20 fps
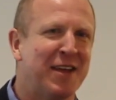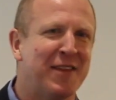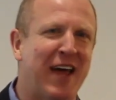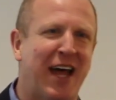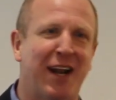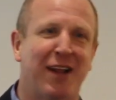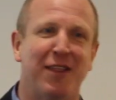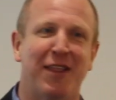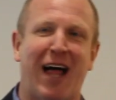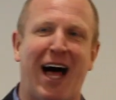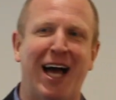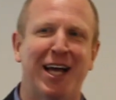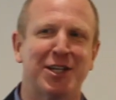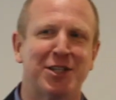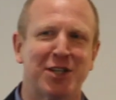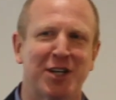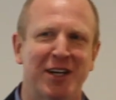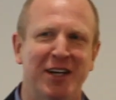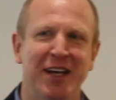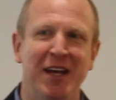that
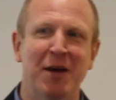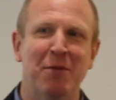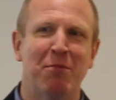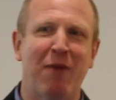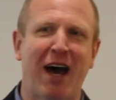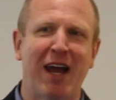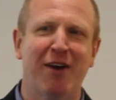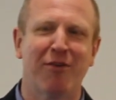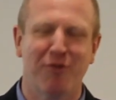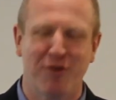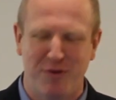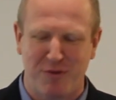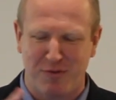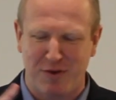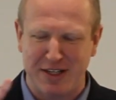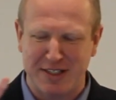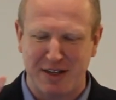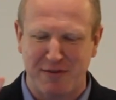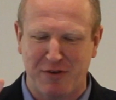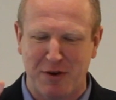Elijah might have
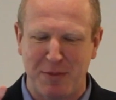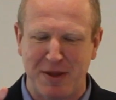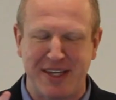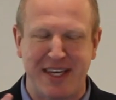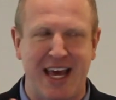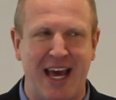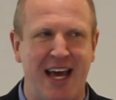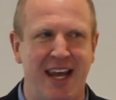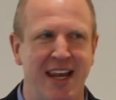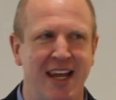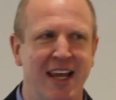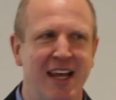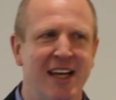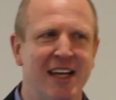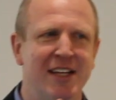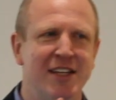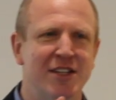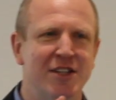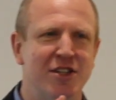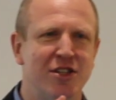risen from the dead.
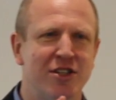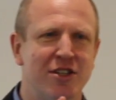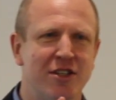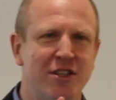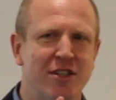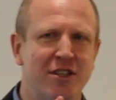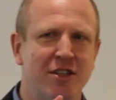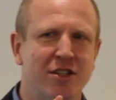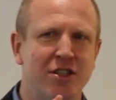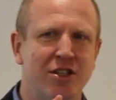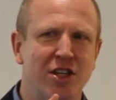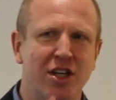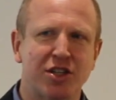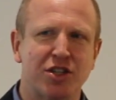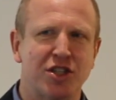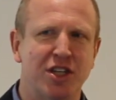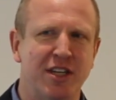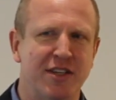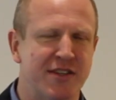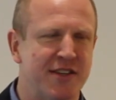
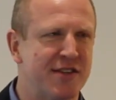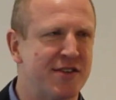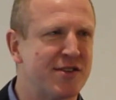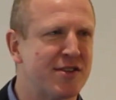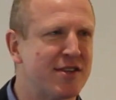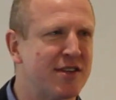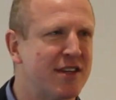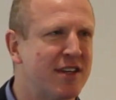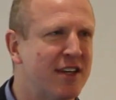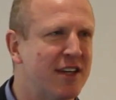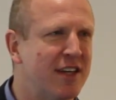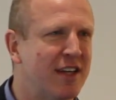Just Jesus.